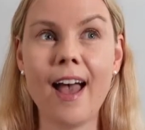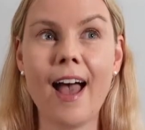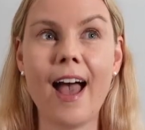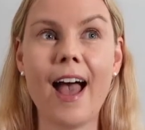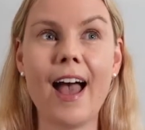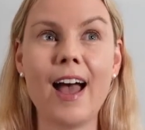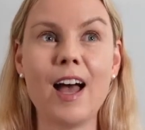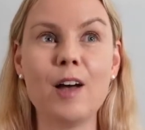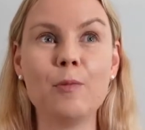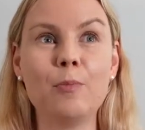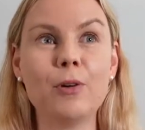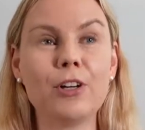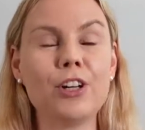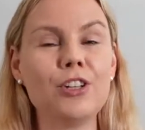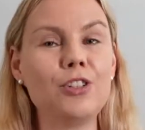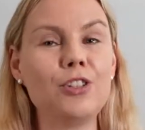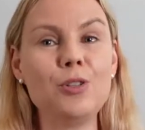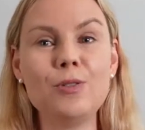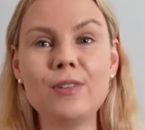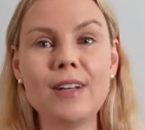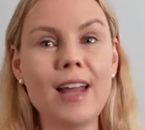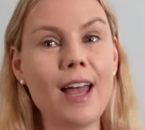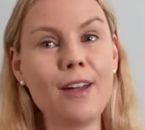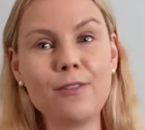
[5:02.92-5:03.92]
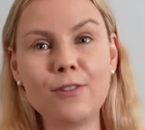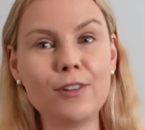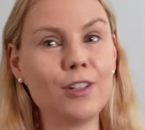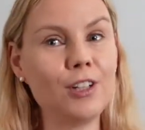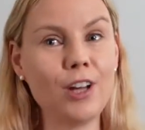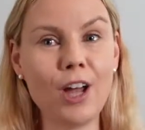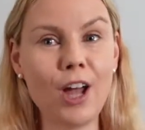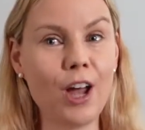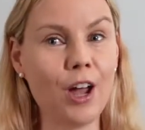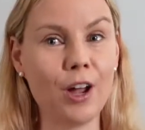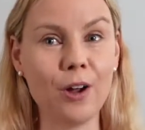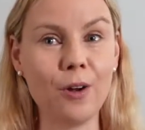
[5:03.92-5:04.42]
Because you never
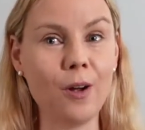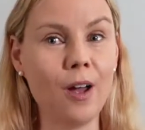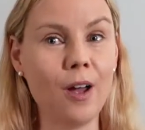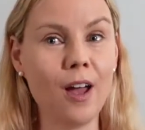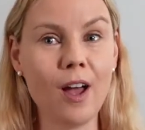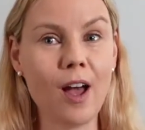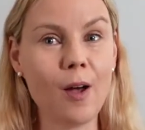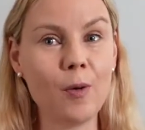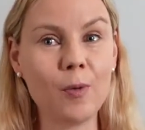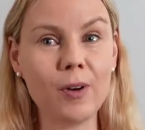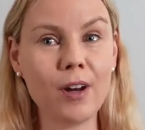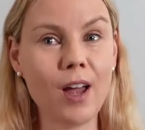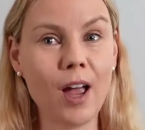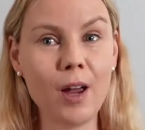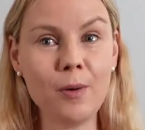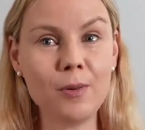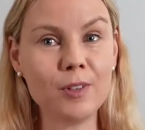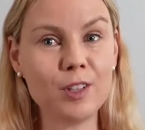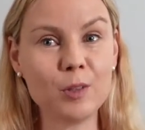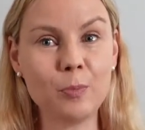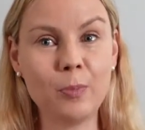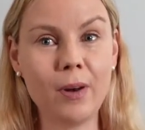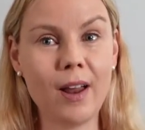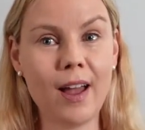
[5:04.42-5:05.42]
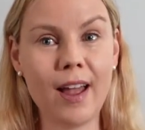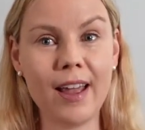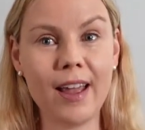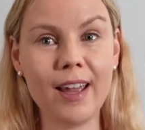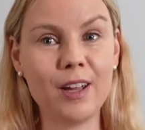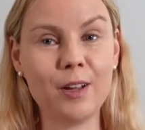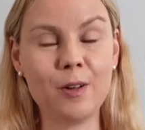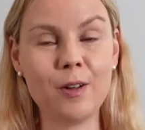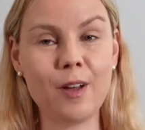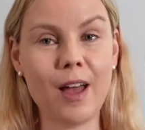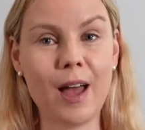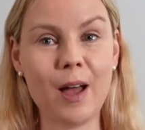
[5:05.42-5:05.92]
know. When I was
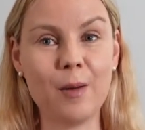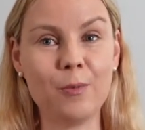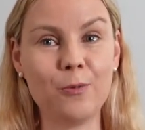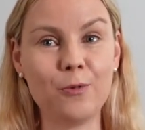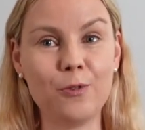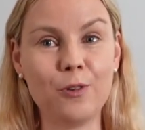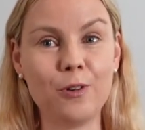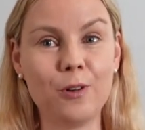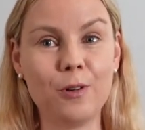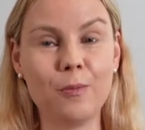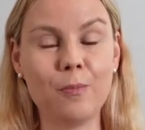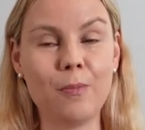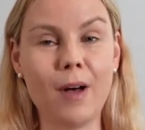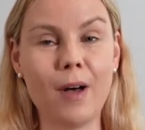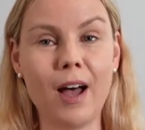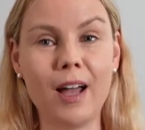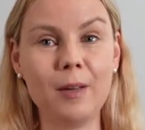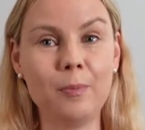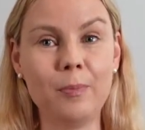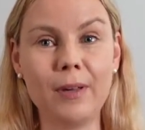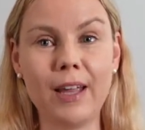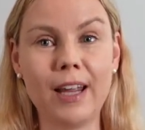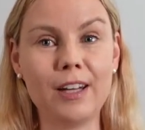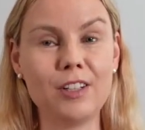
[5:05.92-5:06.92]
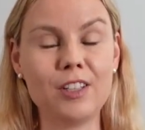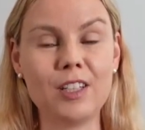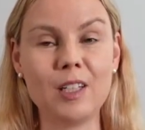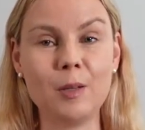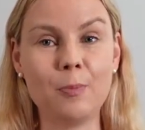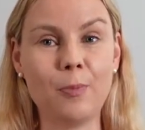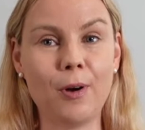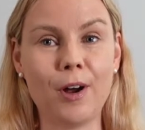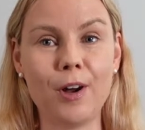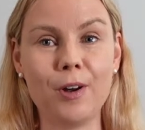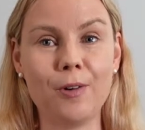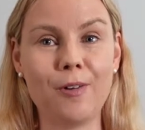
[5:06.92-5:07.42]
applying for my
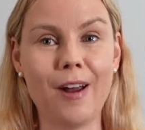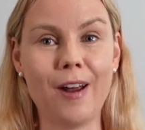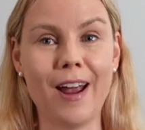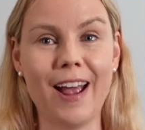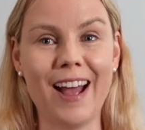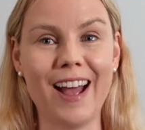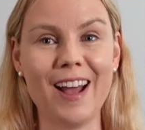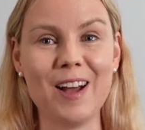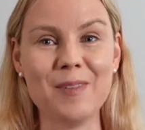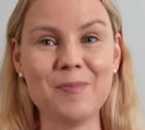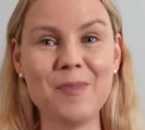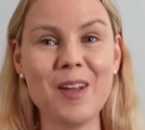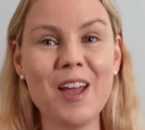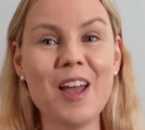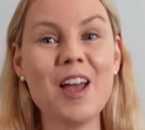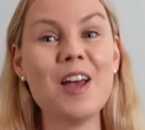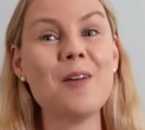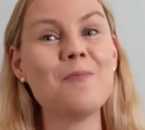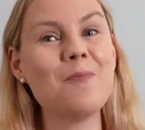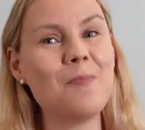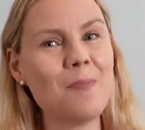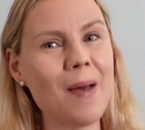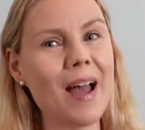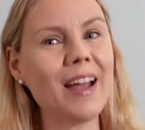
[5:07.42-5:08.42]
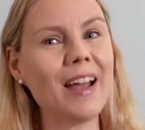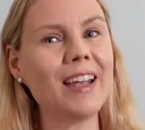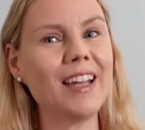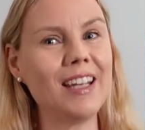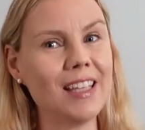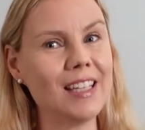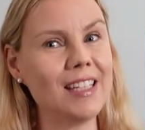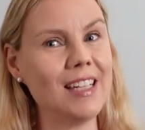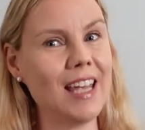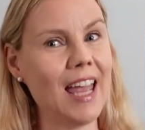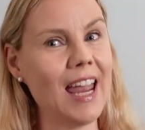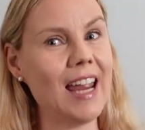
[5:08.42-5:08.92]
PhD program back
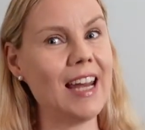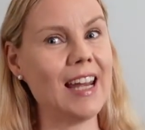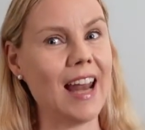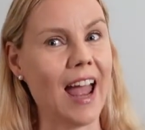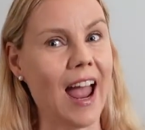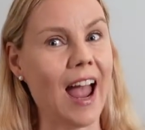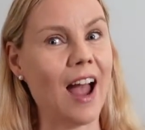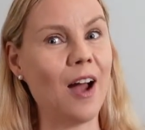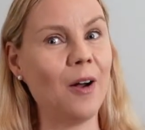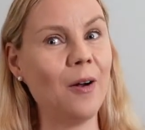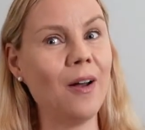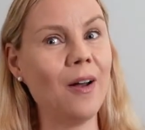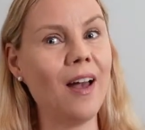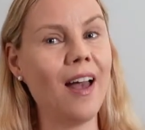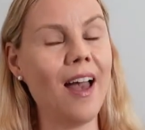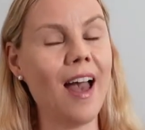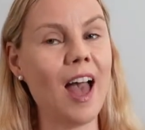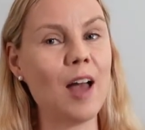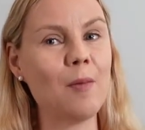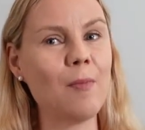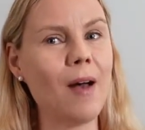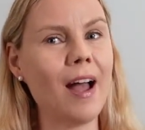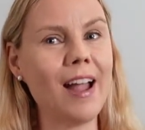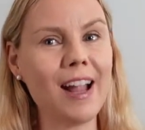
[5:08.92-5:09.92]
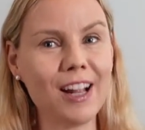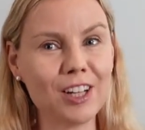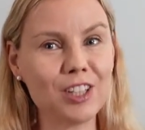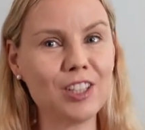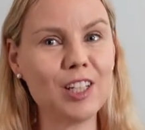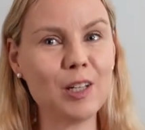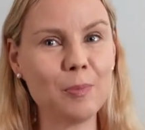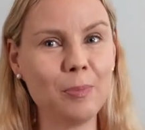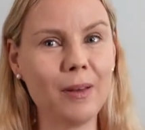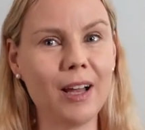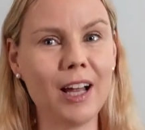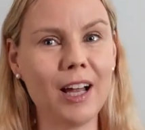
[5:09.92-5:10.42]
in the day now, I
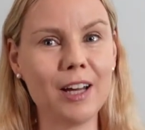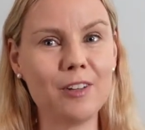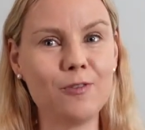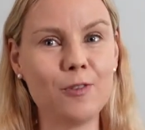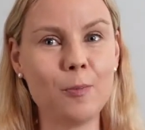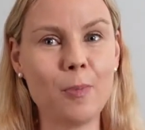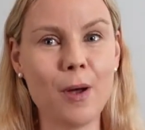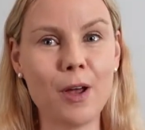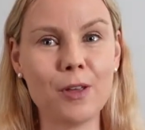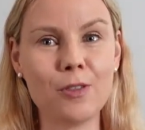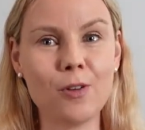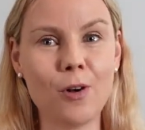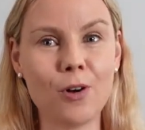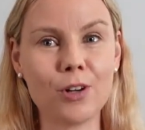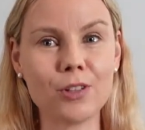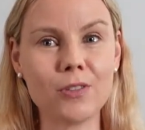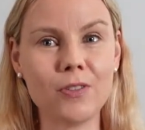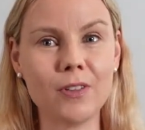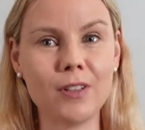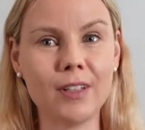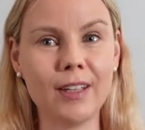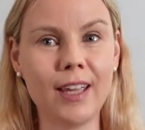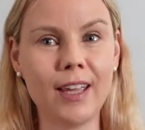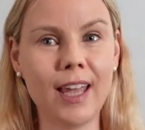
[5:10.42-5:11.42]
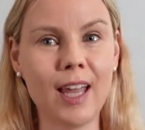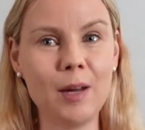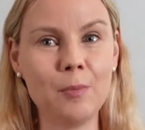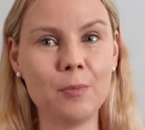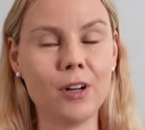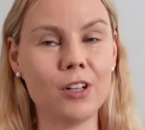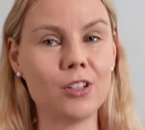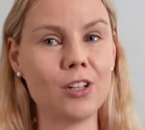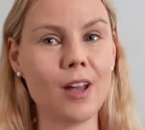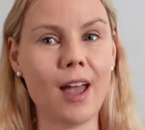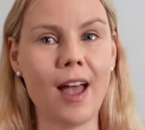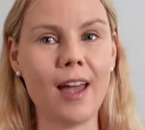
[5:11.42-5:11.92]
actually applied for both Oxford and
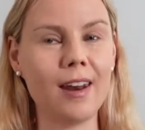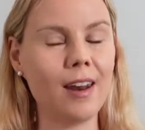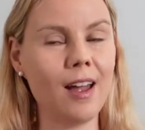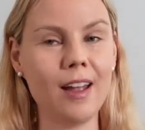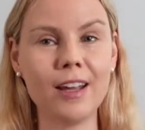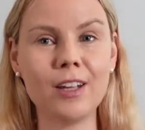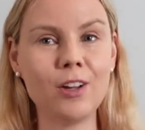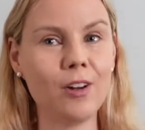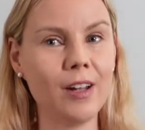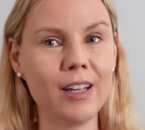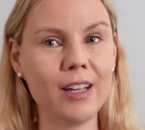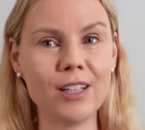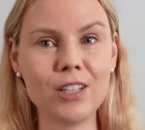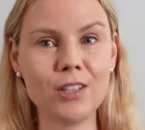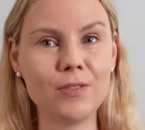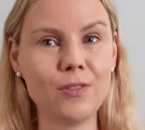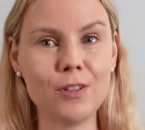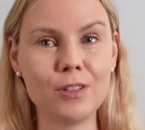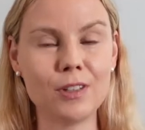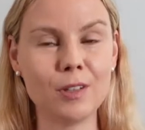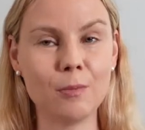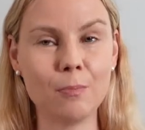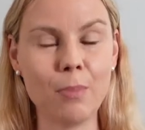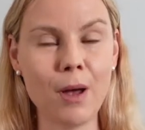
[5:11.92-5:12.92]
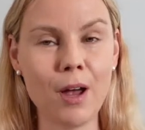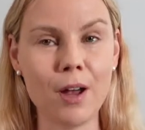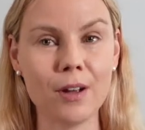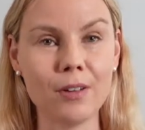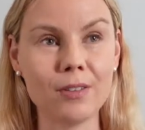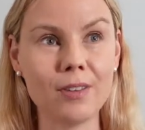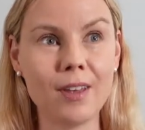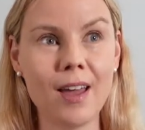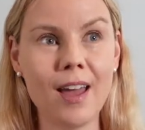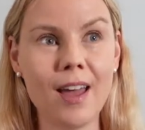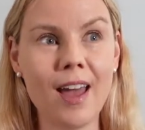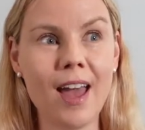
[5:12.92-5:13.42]
Cambridge, and I got interviews at
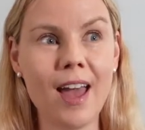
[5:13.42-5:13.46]
both